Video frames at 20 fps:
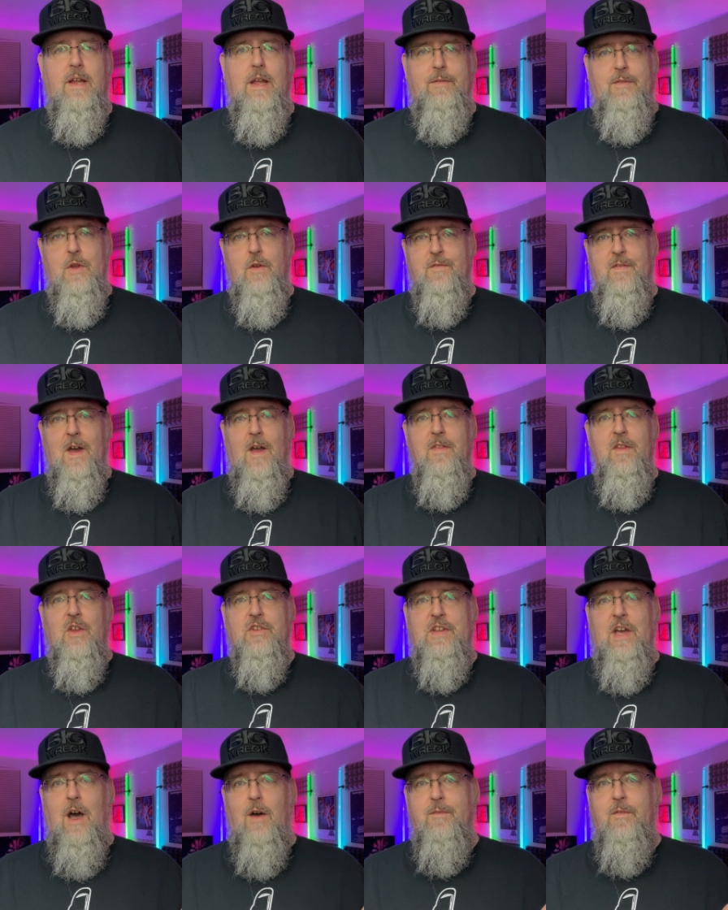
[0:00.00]
If you found this
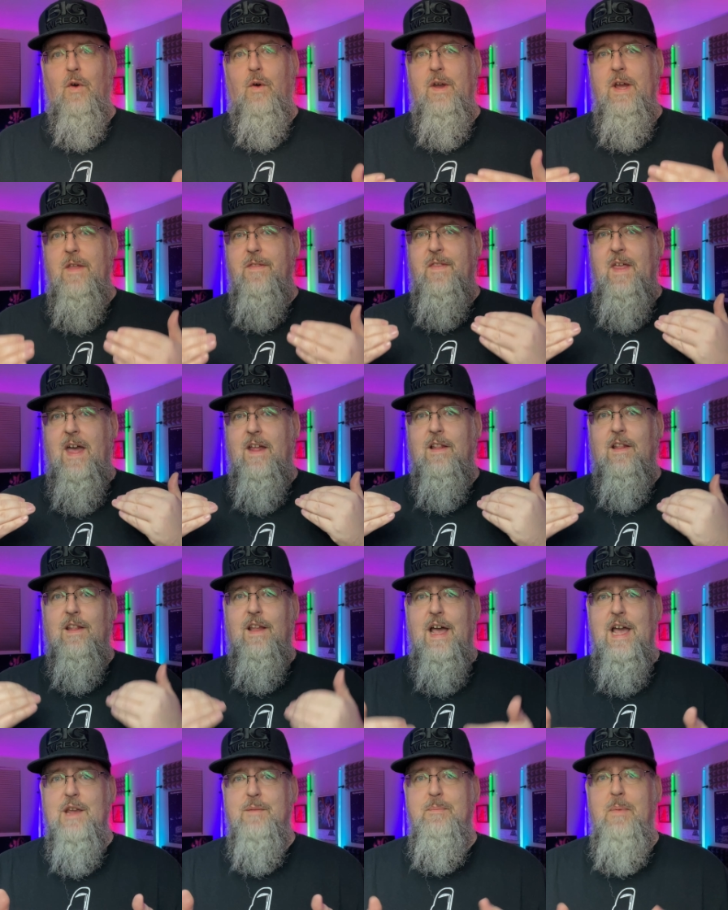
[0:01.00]
helpful, hit that
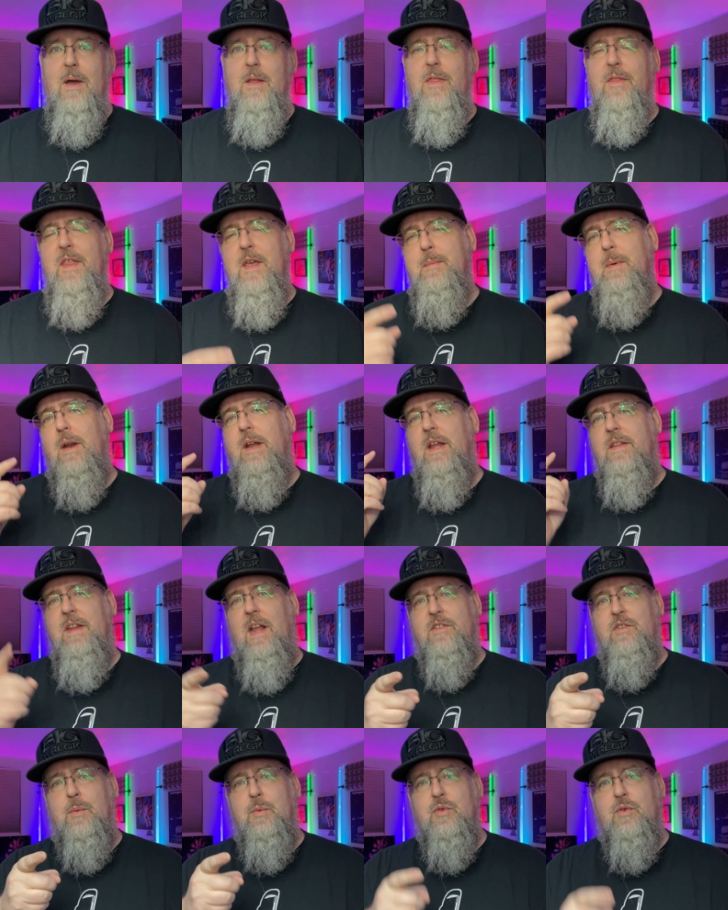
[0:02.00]
like button. Think about hitting
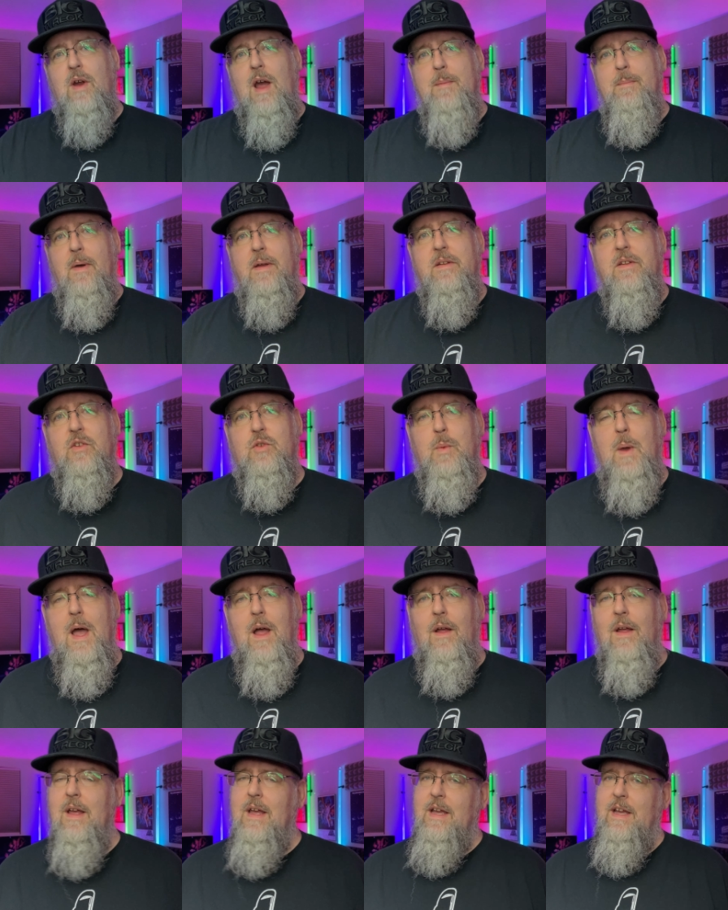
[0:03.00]
that subscribe button as
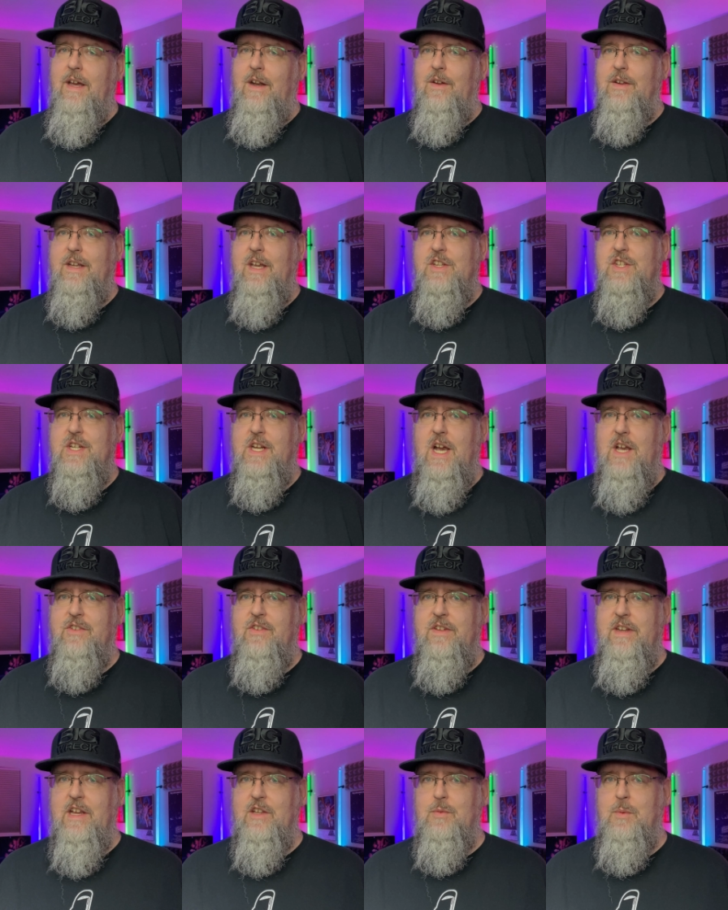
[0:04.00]
well, and I'll catch you guys
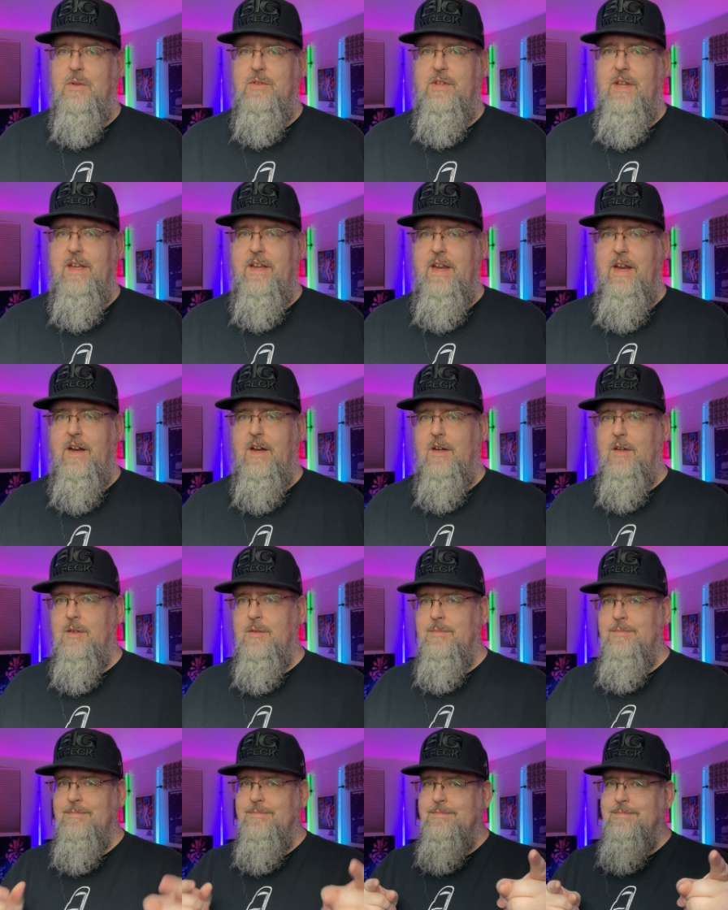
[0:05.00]
in the next one. Take care.
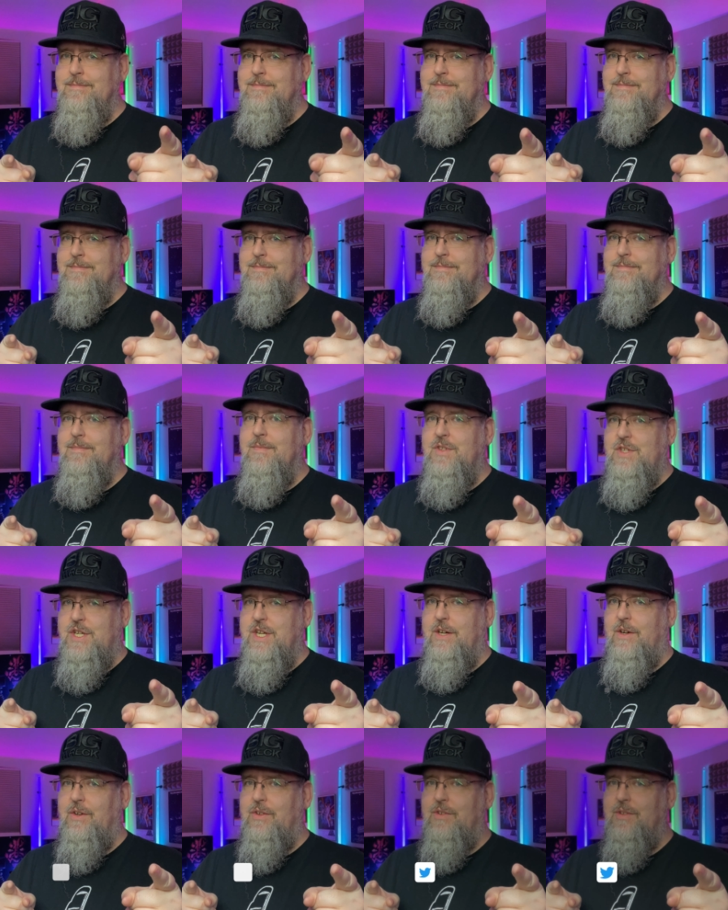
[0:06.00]

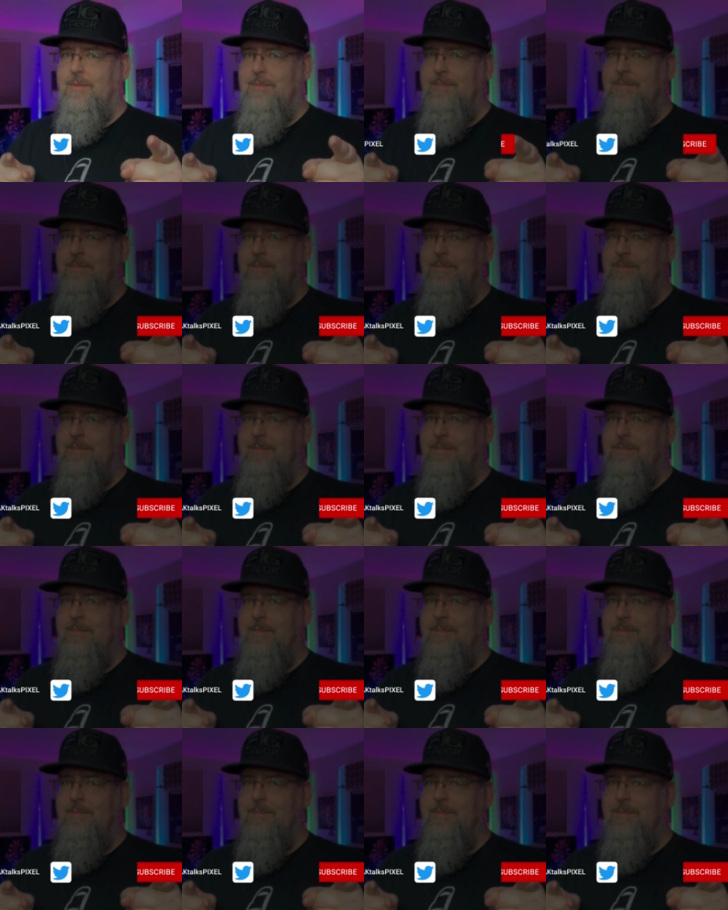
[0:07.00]
Cheers.